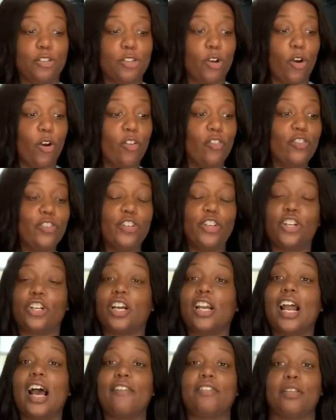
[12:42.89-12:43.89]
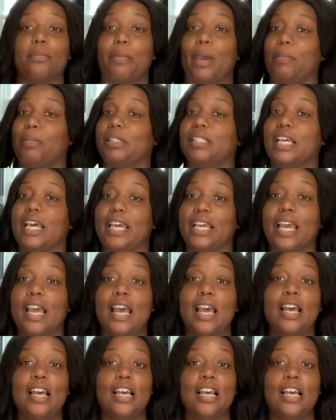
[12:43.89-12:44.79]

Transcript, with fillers: So if you're gonna have to maybe take